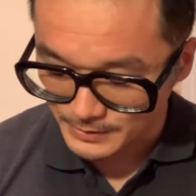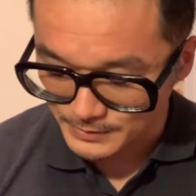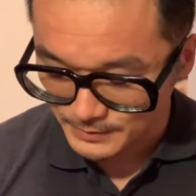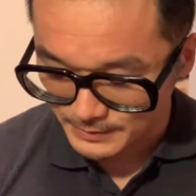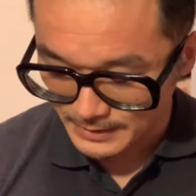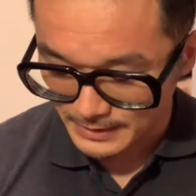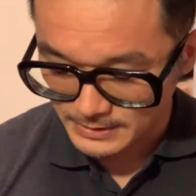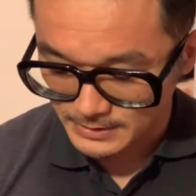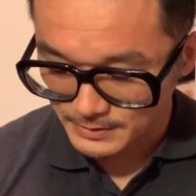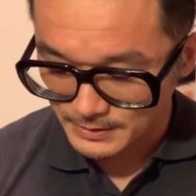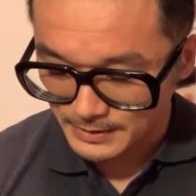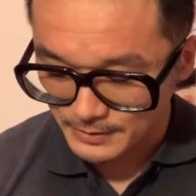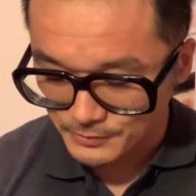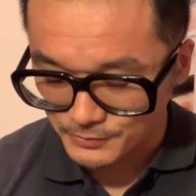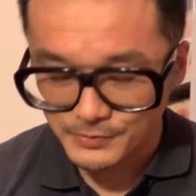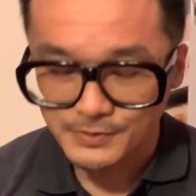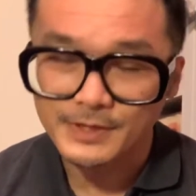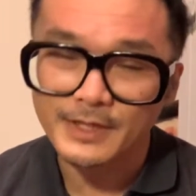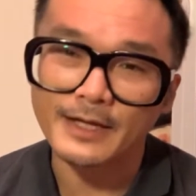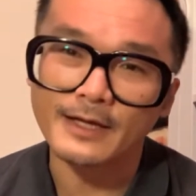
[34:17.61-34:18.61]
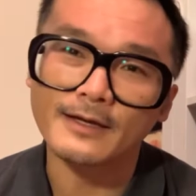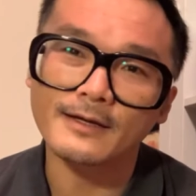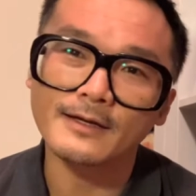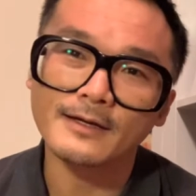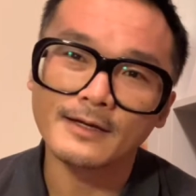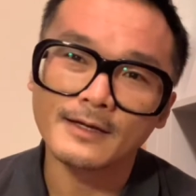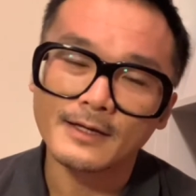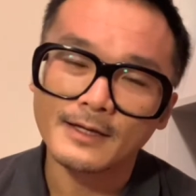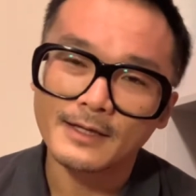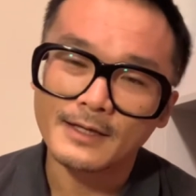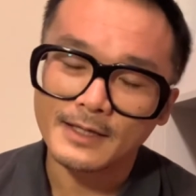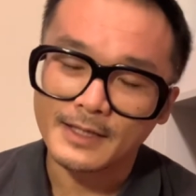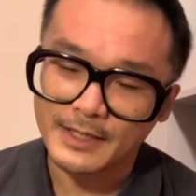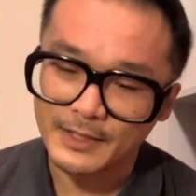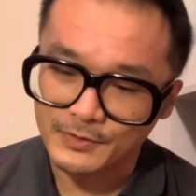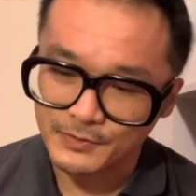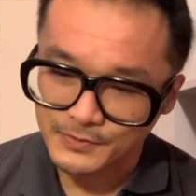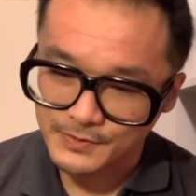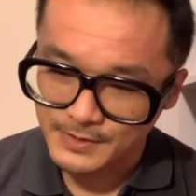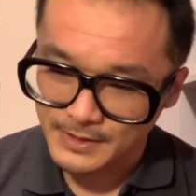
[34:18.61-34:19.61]
So that's an
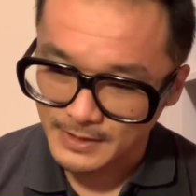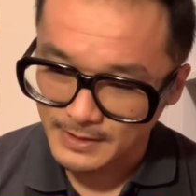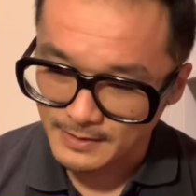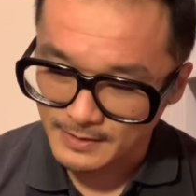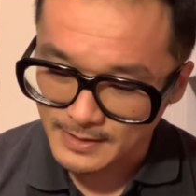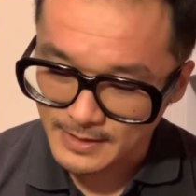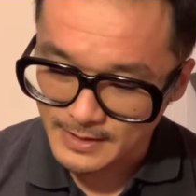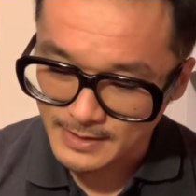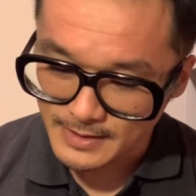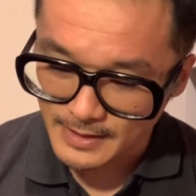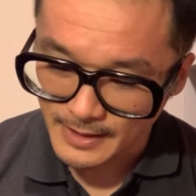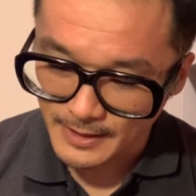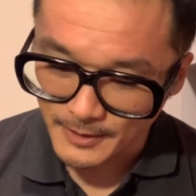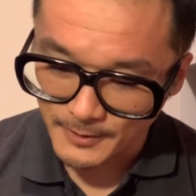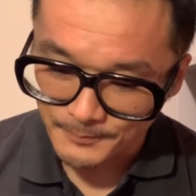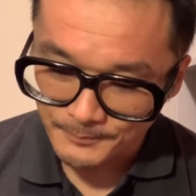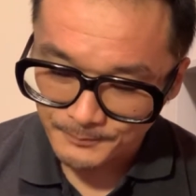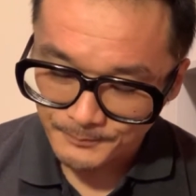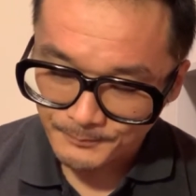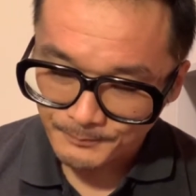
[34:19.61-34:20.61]
interesting detail.